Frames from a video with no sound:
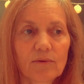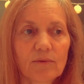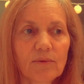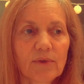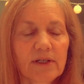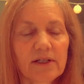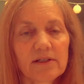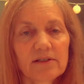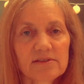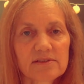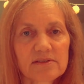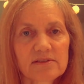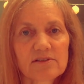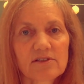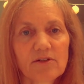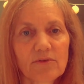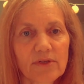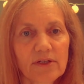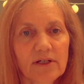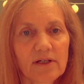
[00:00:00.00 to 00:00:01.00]
What else is
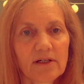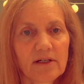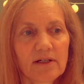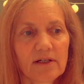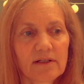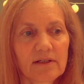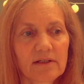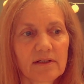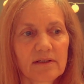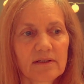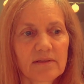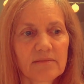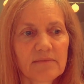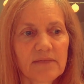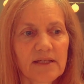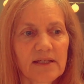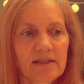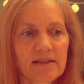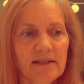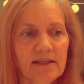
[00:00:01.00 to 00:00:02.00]
going on that
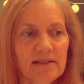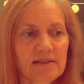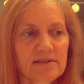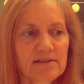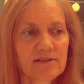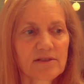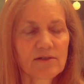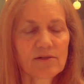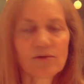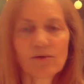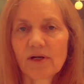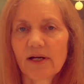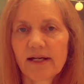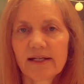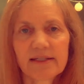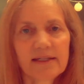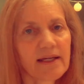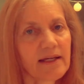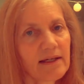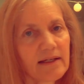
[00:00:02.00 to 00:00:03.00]
make that so
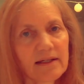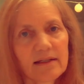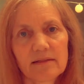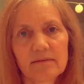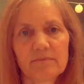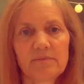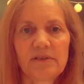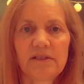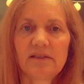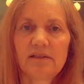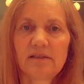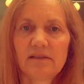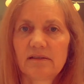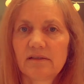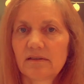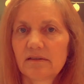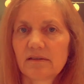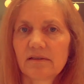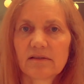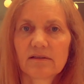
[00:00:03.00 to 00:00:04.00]
I can't
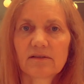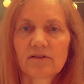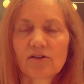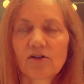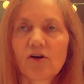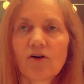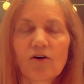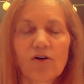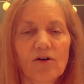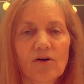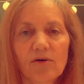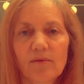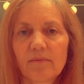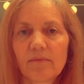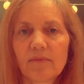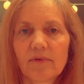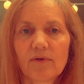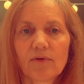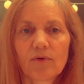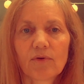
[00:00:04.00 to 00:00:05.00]
be
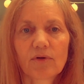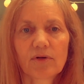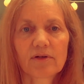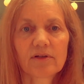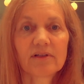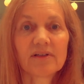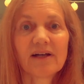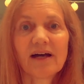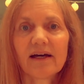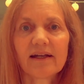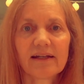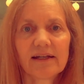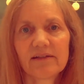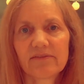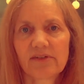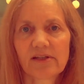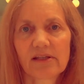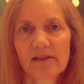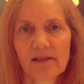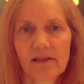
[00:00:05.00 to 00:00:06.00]
calm or not
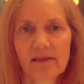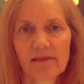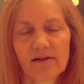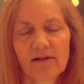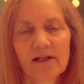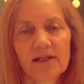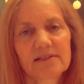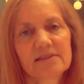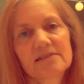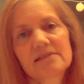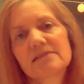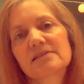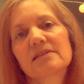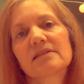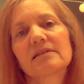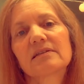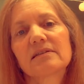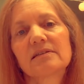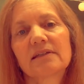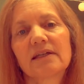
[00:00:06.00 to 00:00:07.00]
having the thoughts
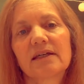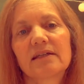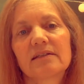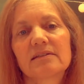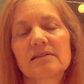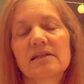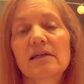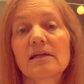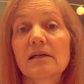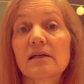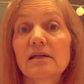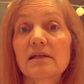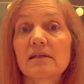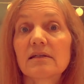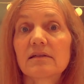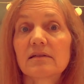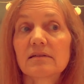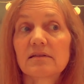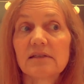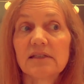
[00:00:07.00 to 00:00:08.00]
that
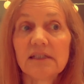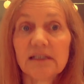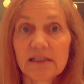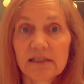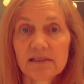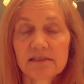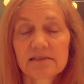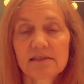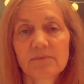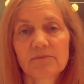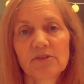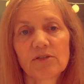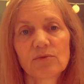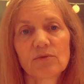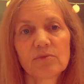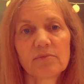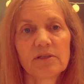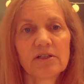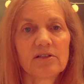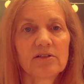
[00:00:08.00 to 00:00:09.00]
eating something
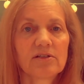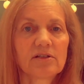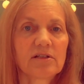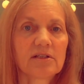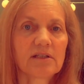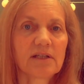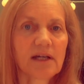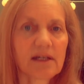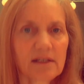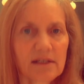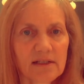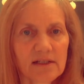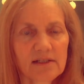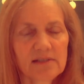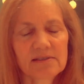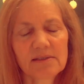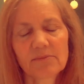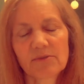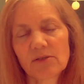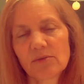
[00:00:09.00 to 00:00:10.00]
would be good, not eating
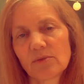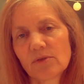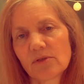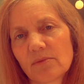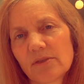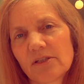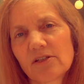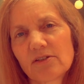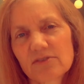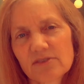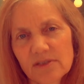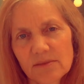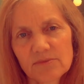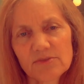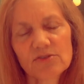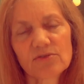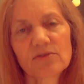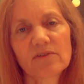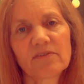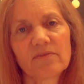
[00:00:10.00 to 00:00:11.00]
something be, some
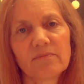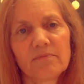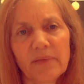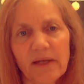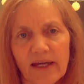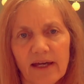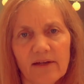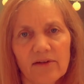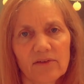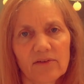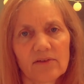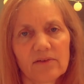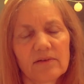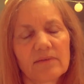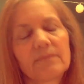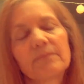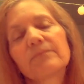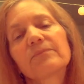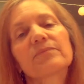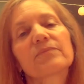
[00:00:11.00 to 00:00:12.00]
sort of battle
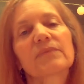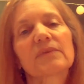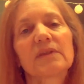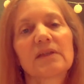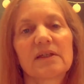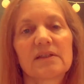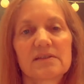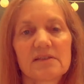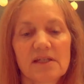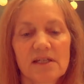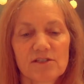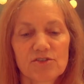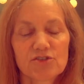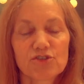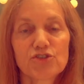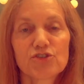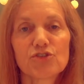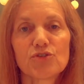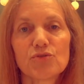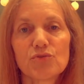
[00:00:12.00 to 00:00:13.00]
that
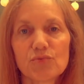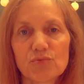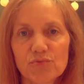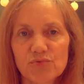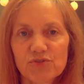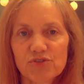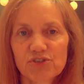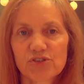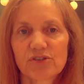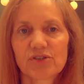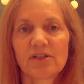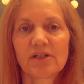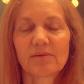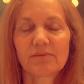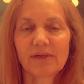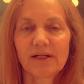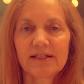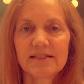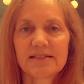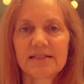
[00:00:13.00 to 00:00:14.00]
ensues in
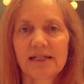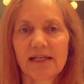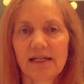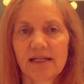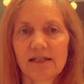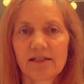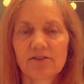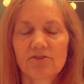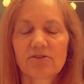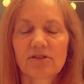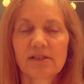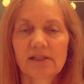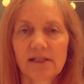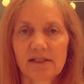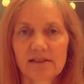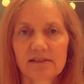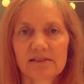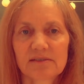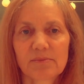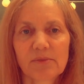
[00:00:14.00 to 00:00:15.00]
my day or in
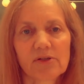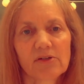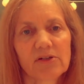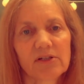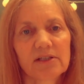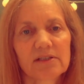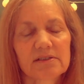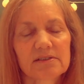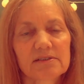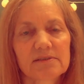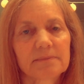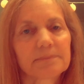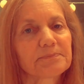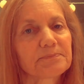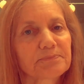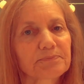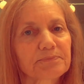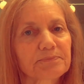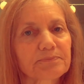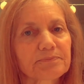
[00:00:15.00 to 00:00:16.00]
that experience.
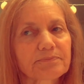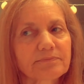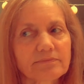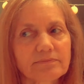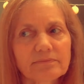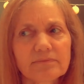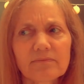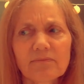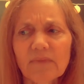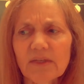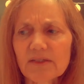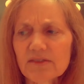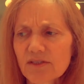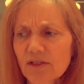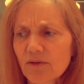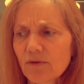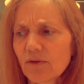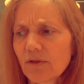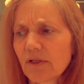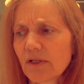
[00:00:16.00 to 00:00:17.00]

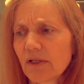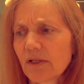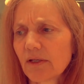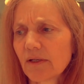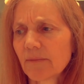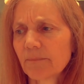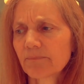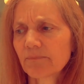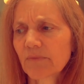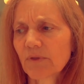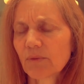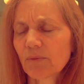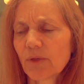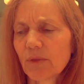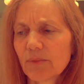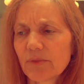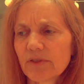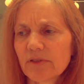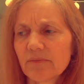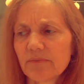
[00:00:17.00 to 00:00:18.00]
So what
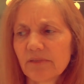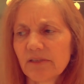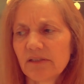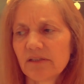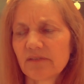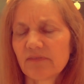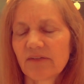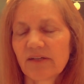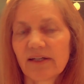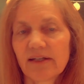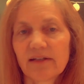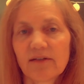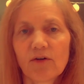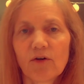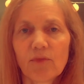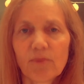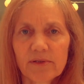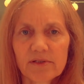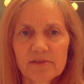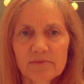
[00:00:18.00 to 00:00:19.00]
would it be if I
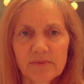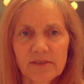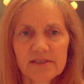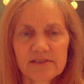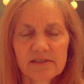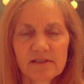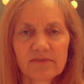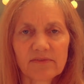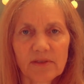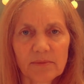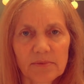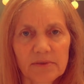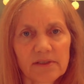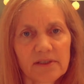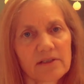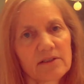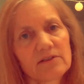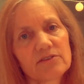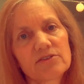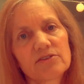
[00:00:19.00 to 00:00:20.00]
opened myself up a
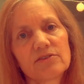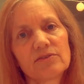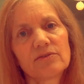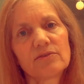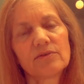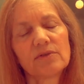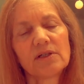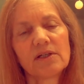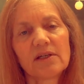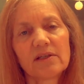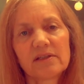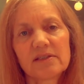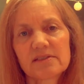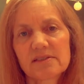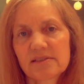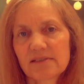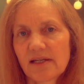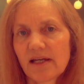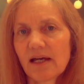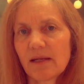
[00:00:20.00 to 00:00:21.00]
little to this
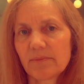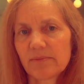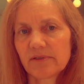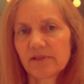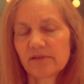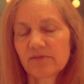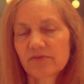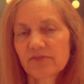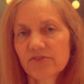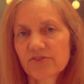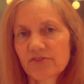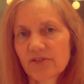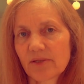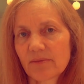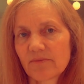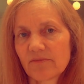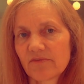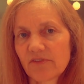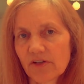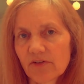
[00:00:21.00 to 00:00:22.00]
is happening for
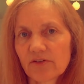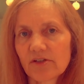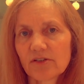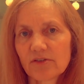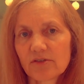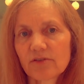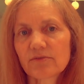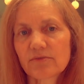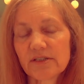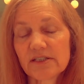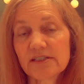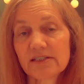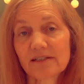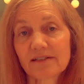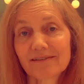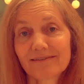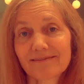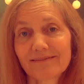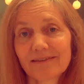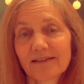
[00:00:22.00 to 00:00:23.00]
some very good
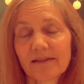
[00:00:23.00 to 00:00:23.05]
reason?